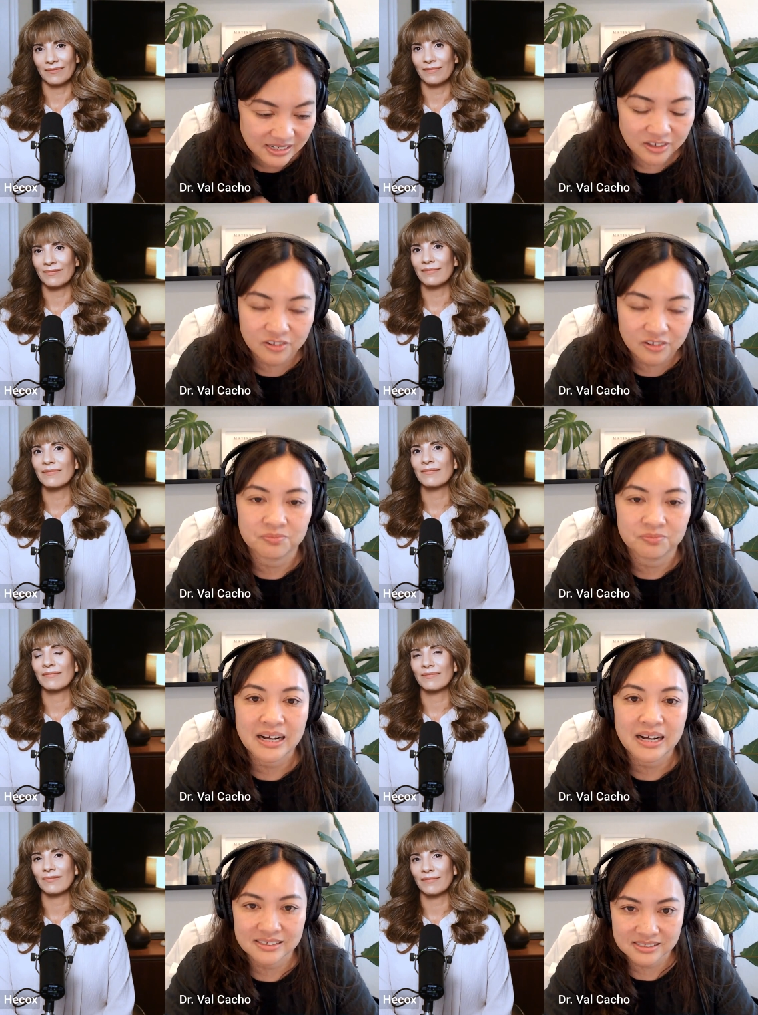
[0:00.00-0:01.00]
Speaker 1: can't go
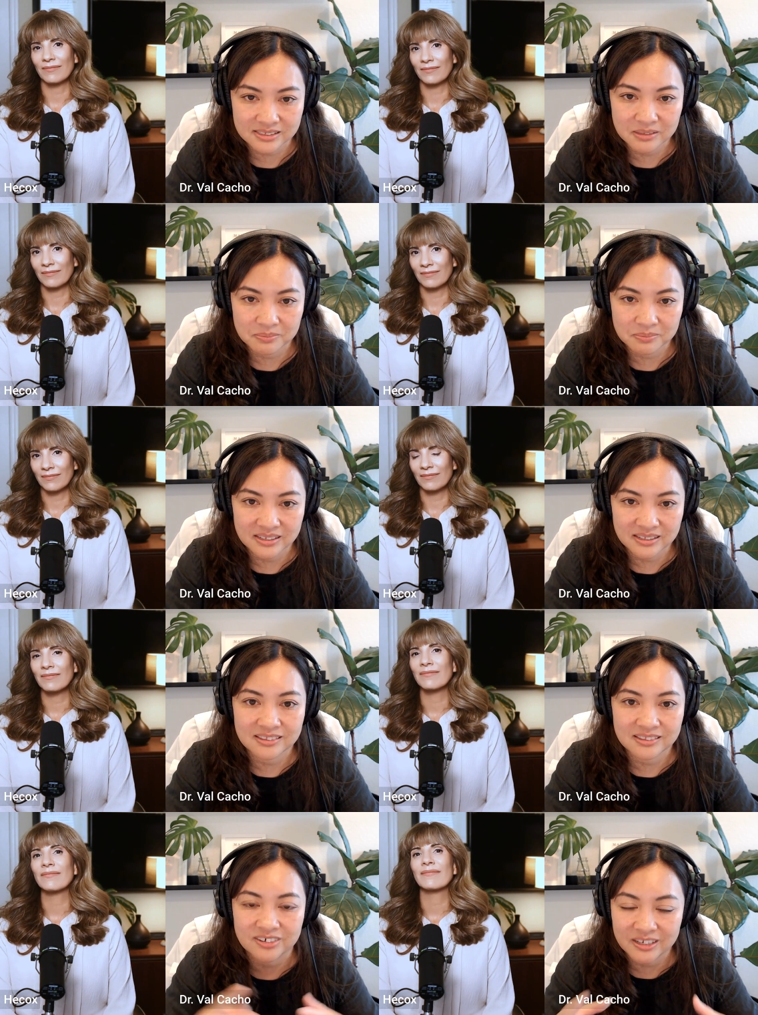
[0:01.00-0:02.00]
back asleep. And
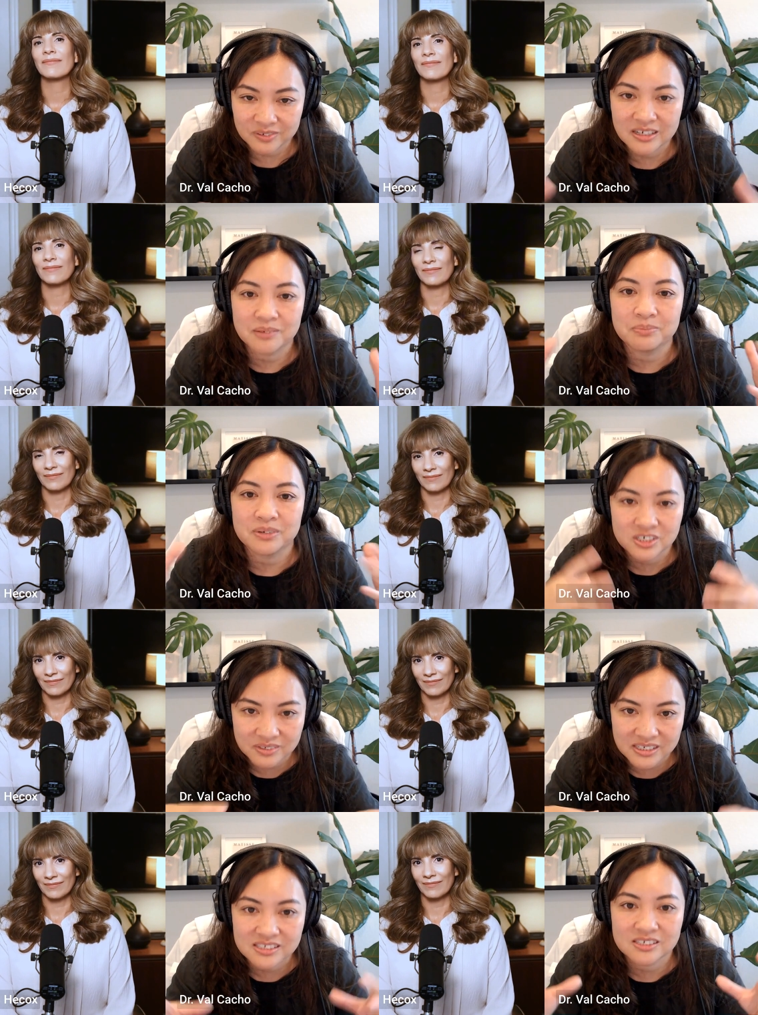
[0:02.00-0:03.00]
right, we
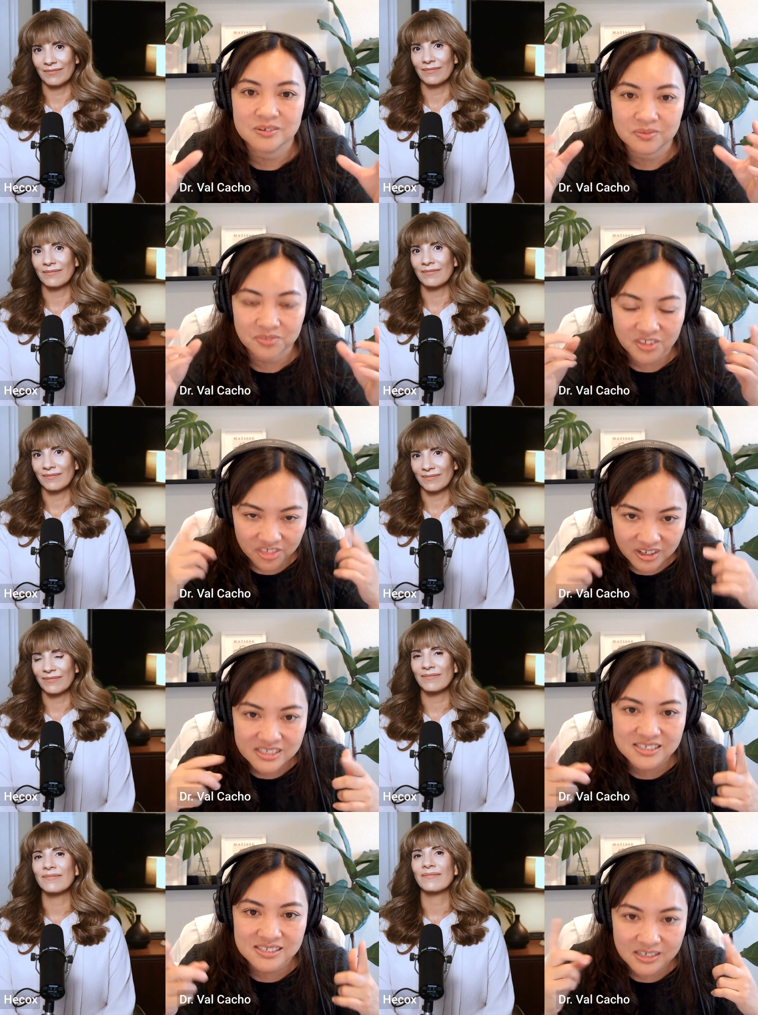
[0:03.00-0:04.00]
habituate to the
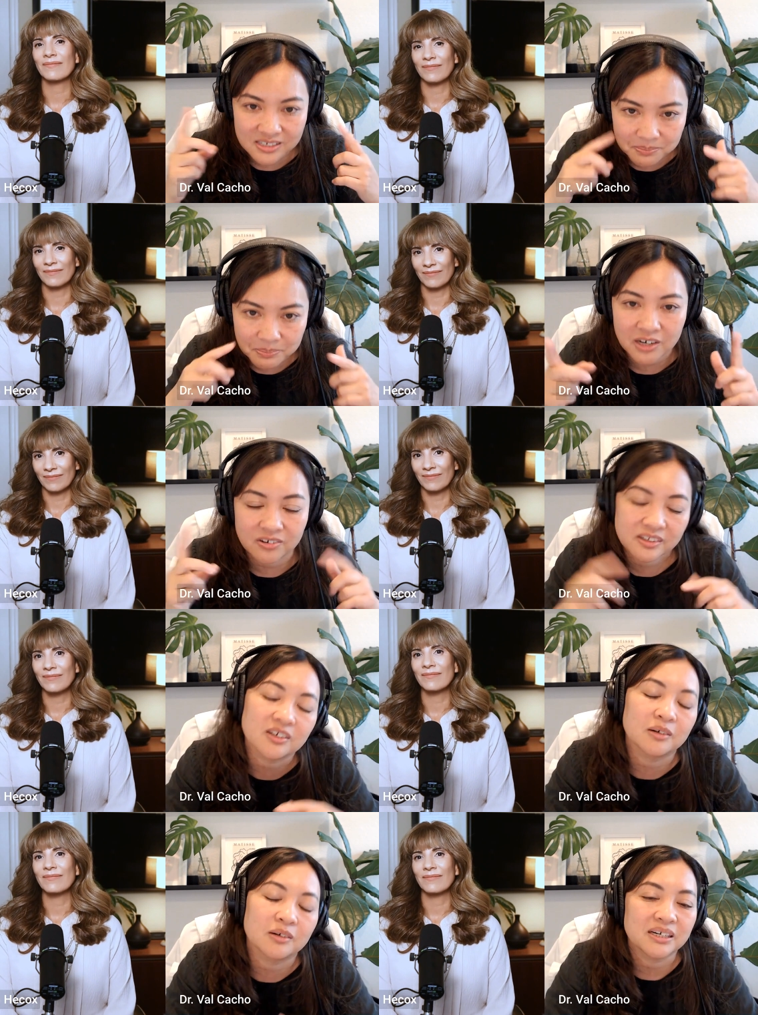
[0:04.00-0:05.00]
thoughts that spiral
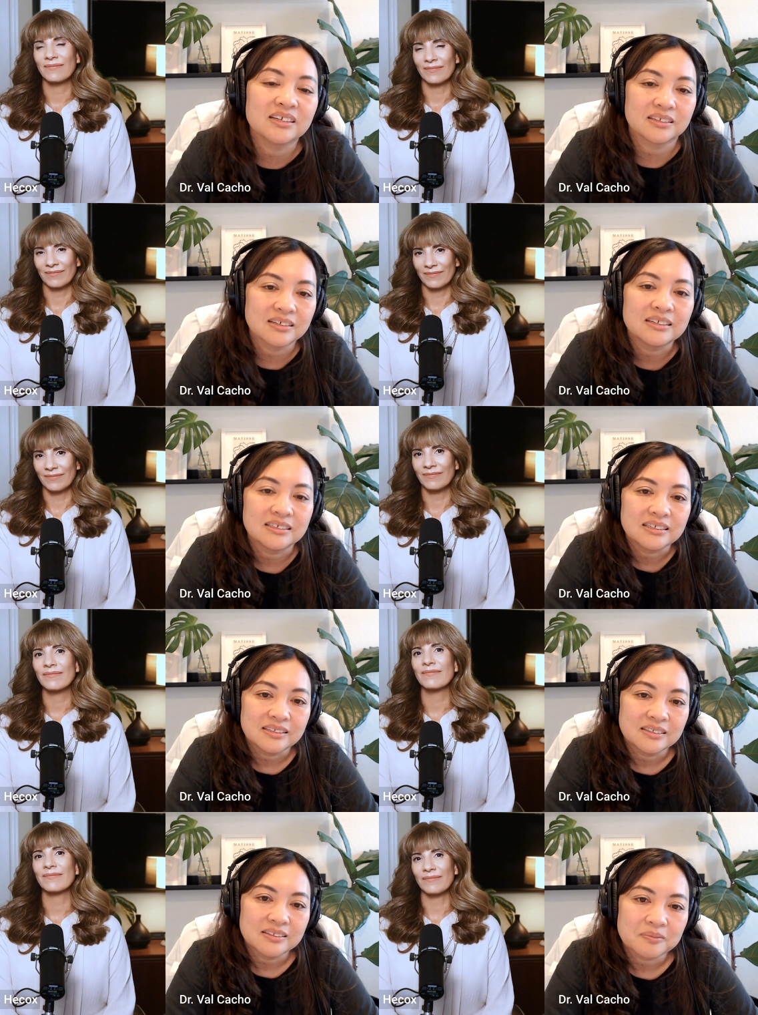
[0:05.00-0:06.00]
in our mind.
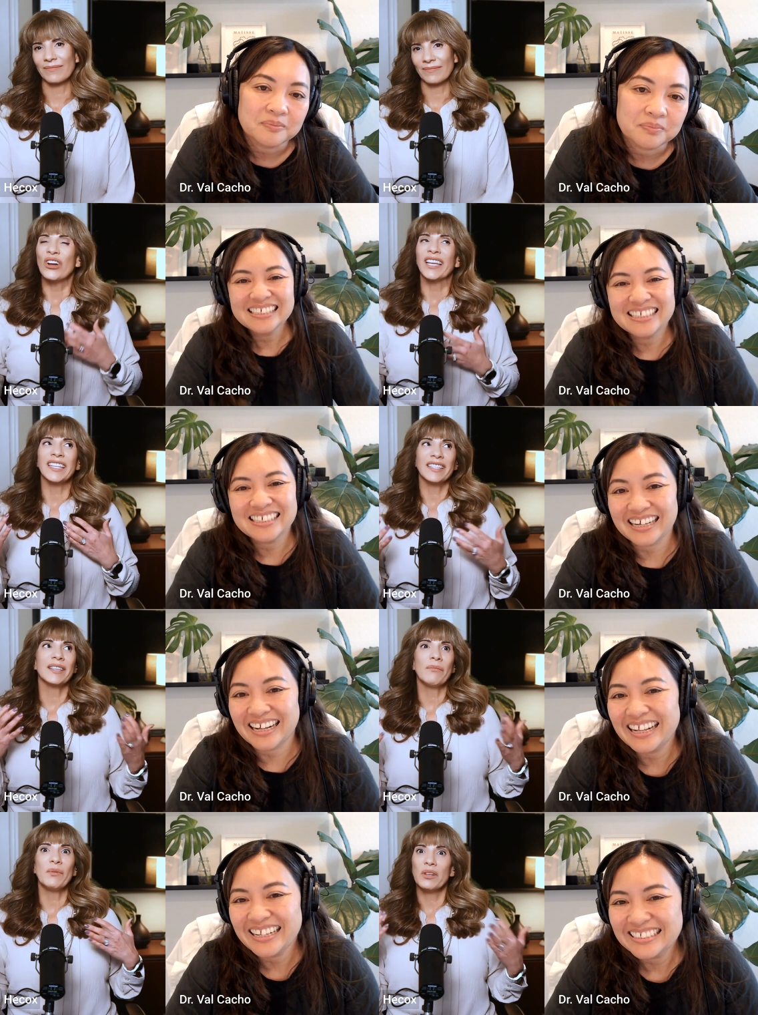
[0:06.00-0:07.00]
Speaker 2: Mm-hmm. Can
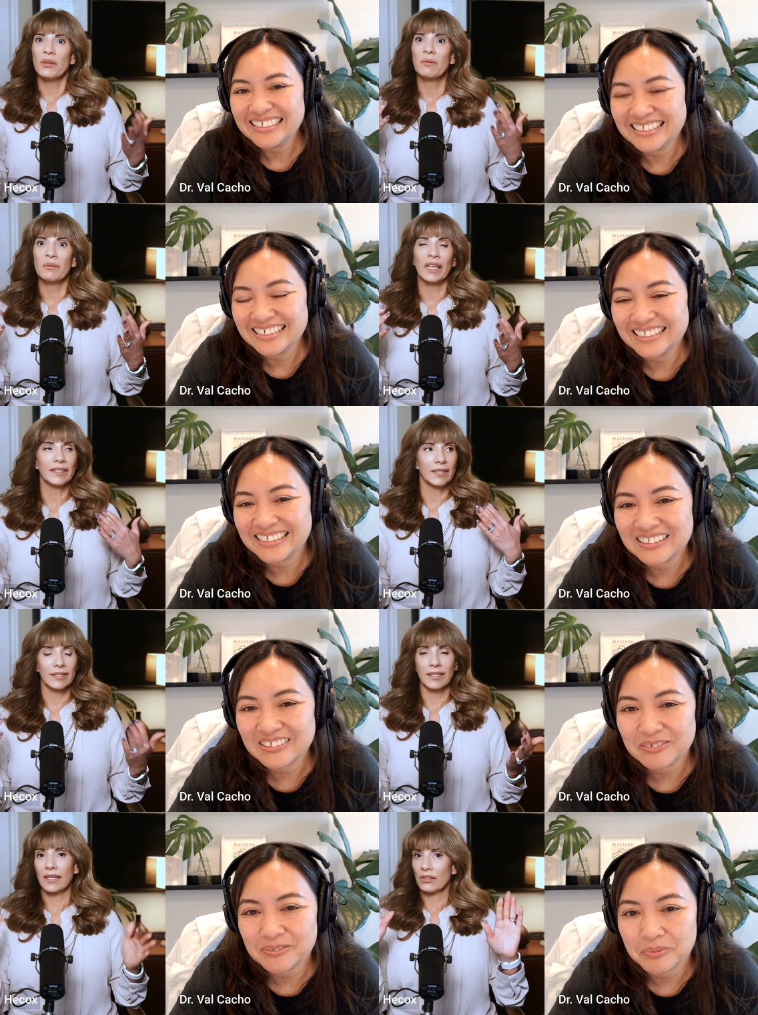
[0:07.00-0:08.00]
someone who, like,
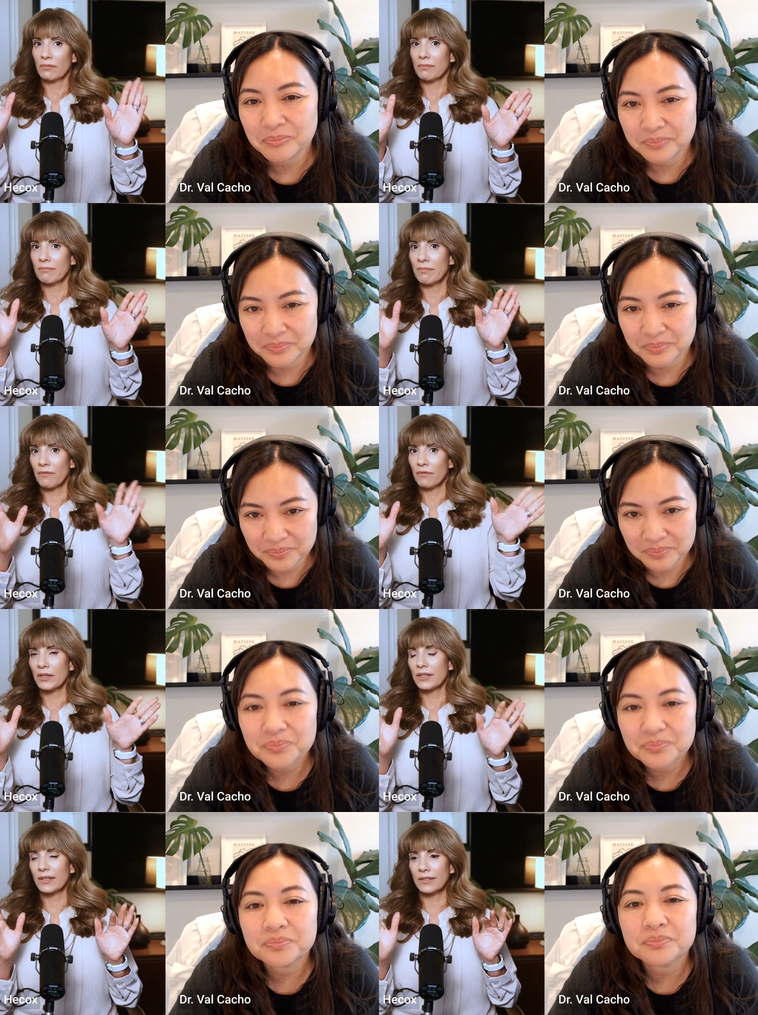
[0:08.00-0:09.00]
let's say my
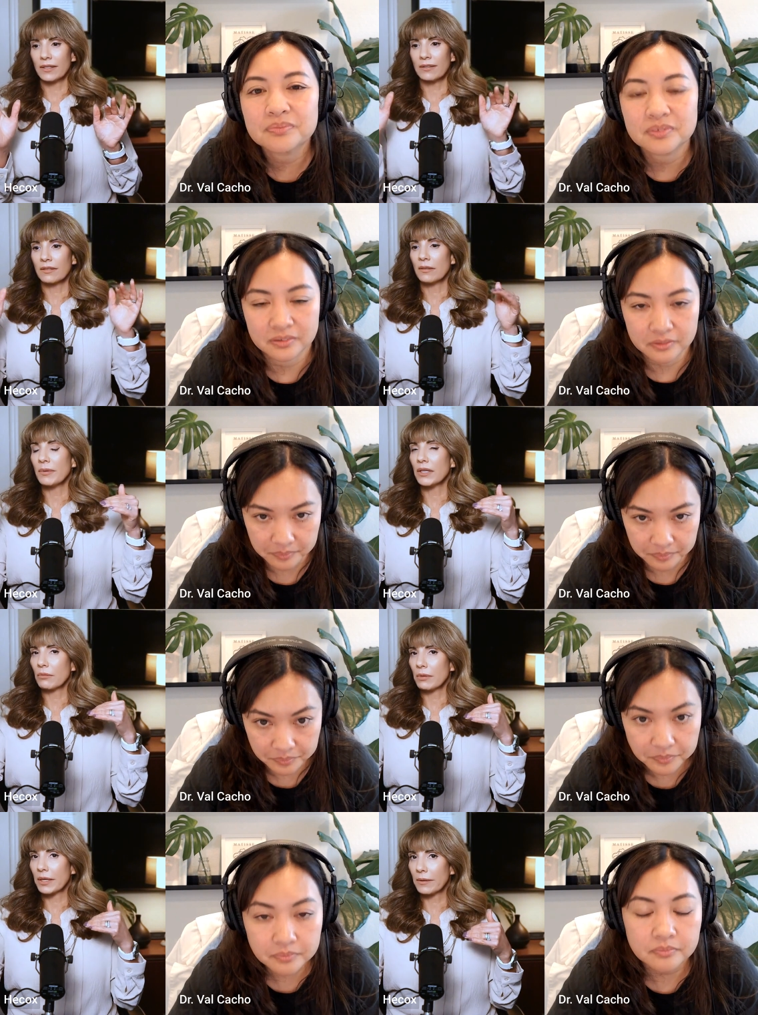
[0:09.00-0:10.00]
friend does get sleepy at
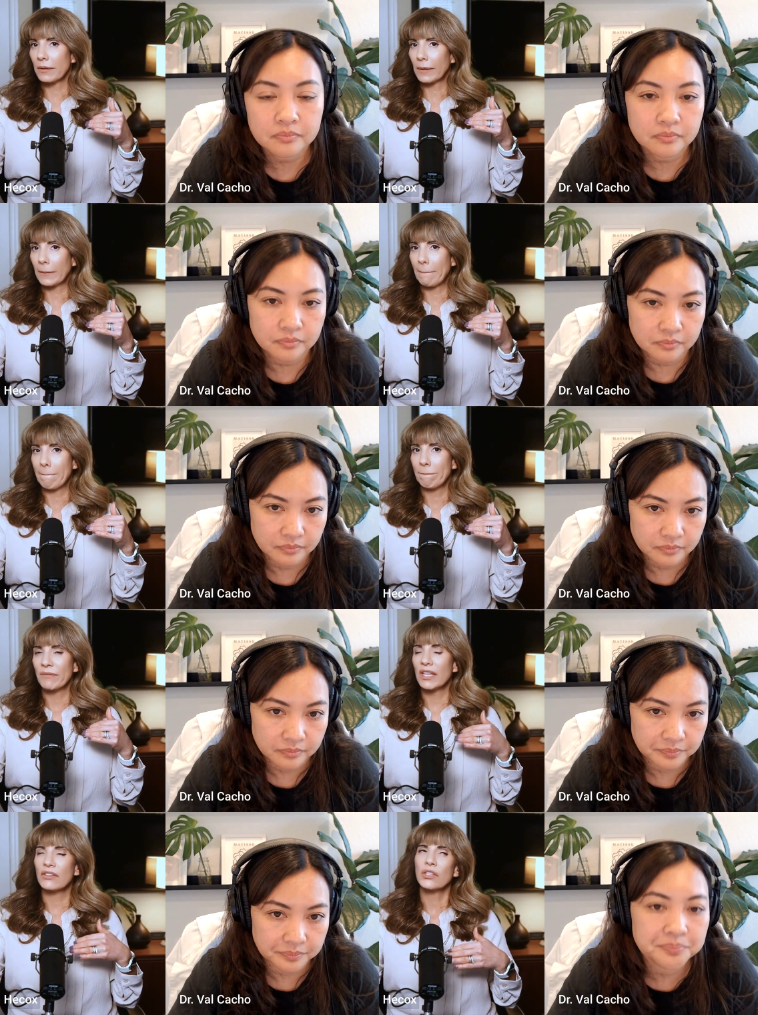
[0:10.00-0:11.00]
three o'clock,
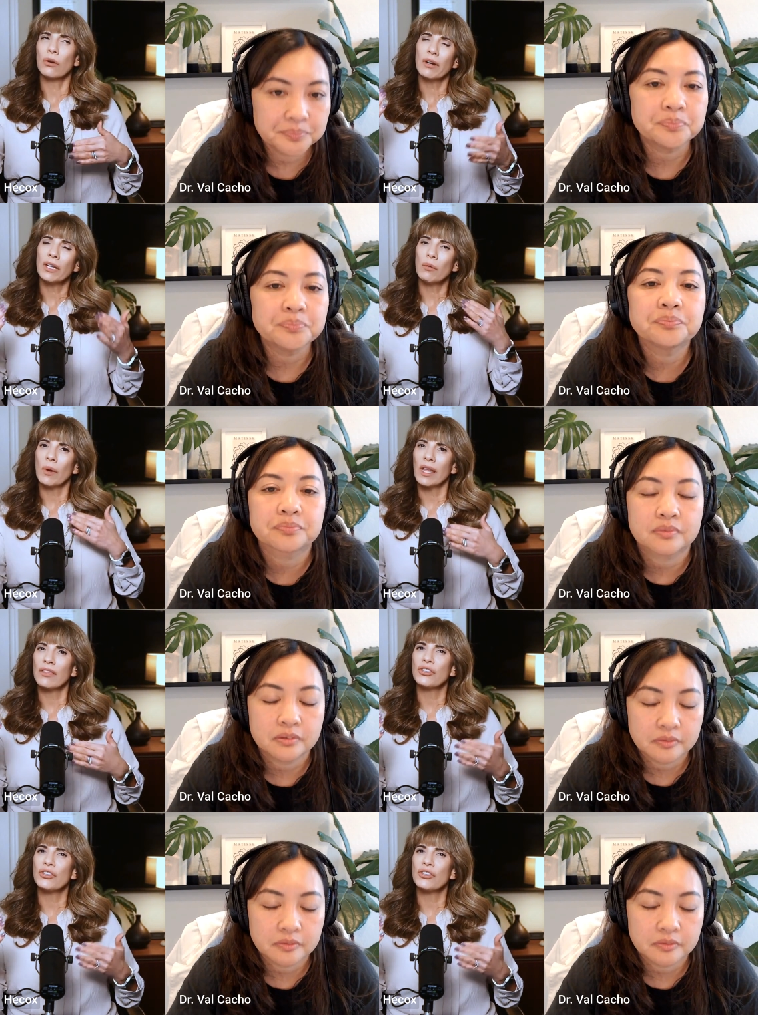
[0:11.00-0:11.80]
is mm-hmm. there mm. any way that